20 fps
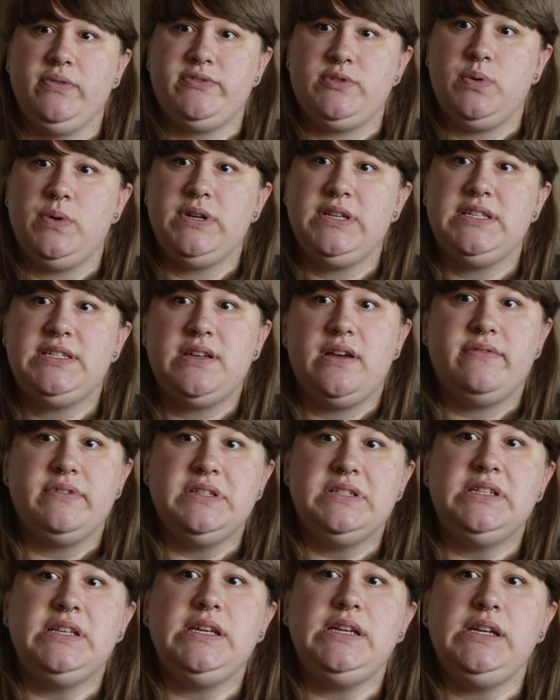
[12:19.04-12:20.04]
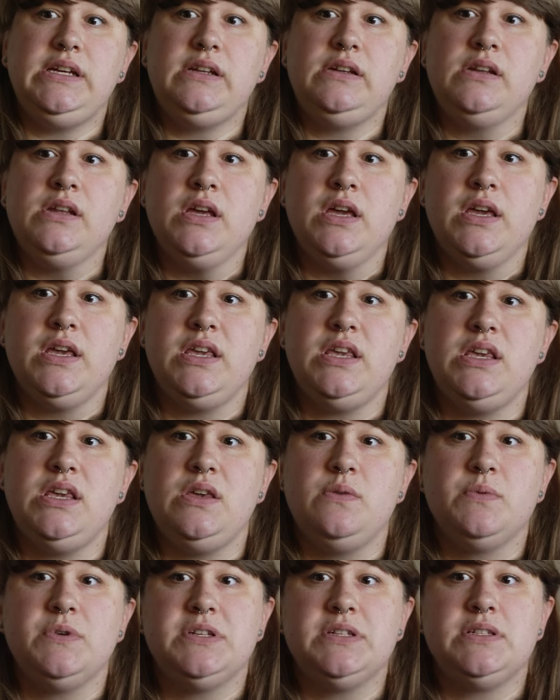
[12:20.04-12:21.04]
of 2017,
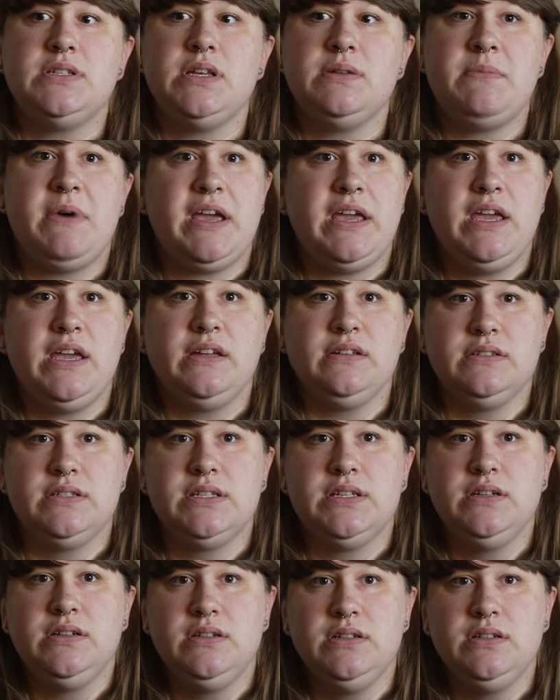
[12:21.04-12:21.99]
he was in my hands.